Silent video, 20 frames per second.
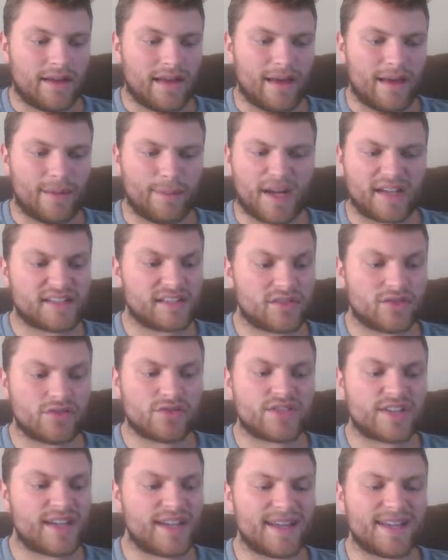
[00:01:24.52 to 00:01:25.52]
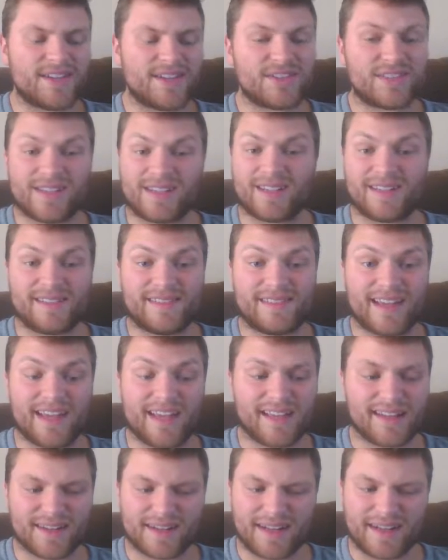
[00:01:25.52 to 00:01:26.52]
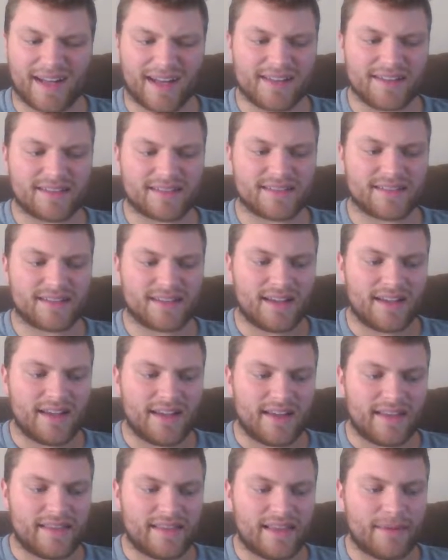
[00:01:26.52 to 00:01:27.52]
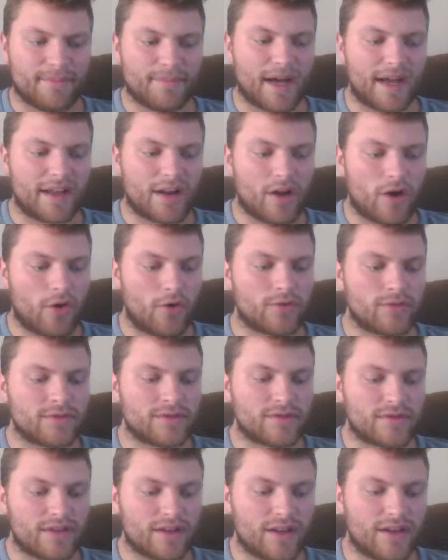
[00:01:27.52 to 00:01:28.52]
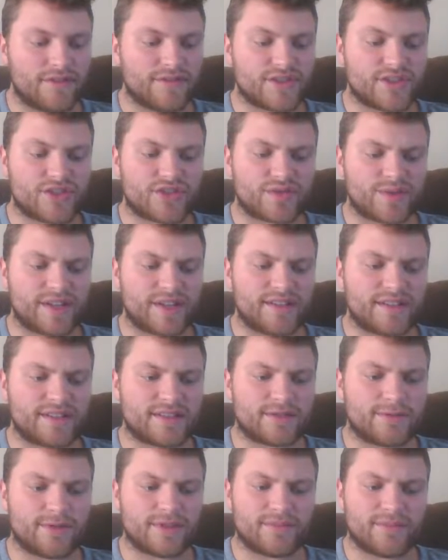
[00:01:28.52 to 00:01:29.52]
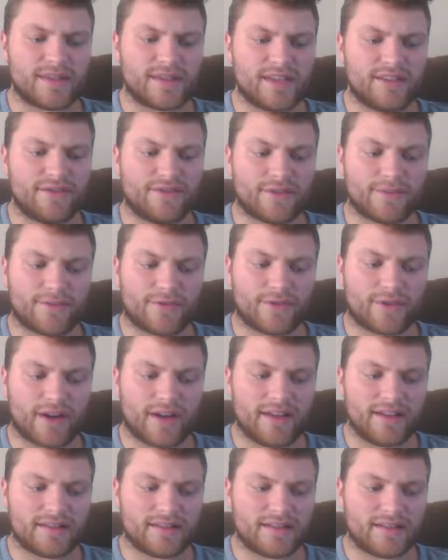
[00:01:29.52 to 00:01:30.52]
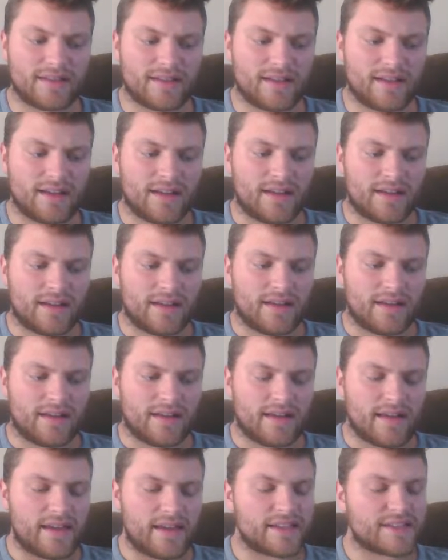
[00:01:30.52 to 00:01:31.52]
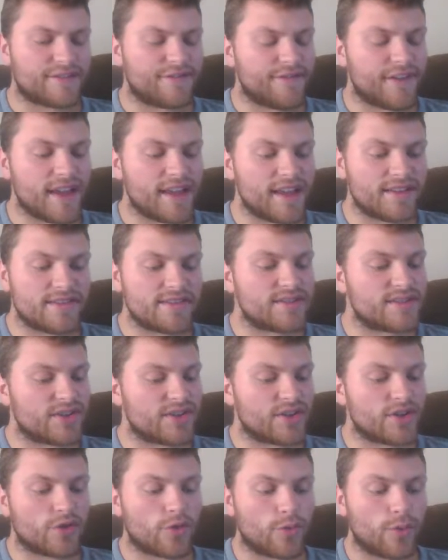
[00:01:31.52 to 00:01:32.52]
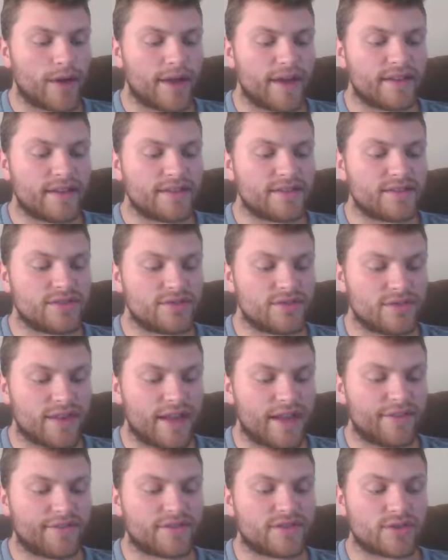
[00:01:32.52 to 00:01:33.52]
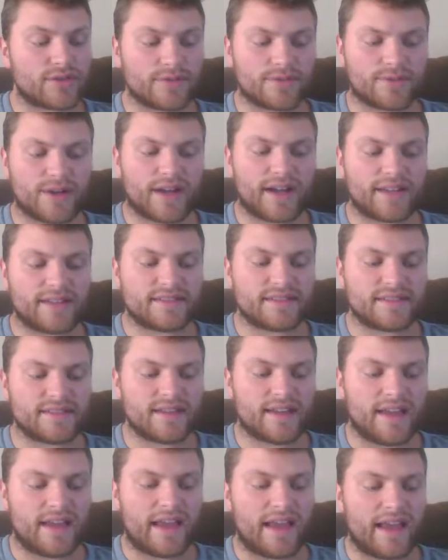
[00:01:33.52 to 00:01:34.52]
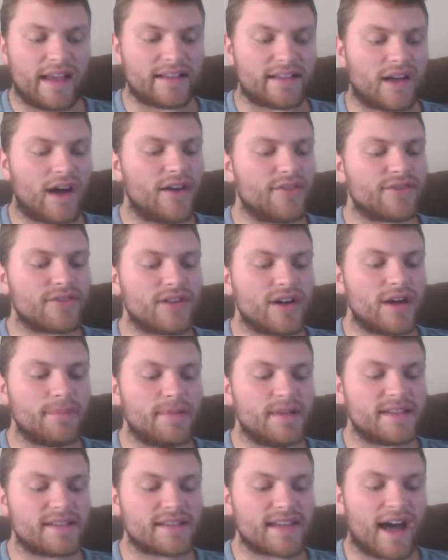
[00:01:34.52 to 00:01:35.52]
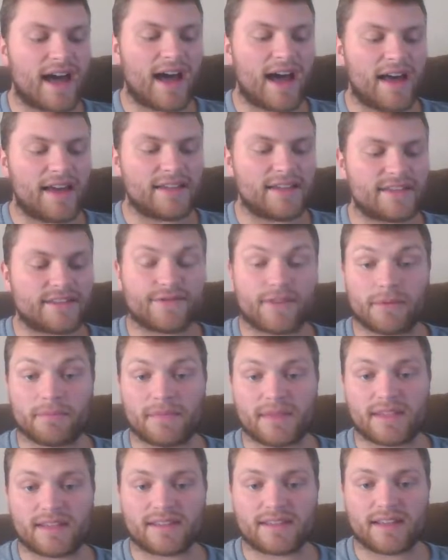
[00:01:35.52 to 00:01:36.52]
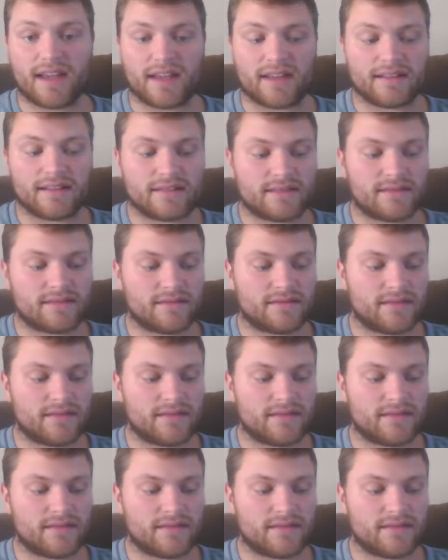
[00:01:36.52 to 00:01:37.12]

Am I so changed in a day and a night? That my own love shrinks with me from fright? Is fain to turn away to left or right, And cover up his eyes from this sight.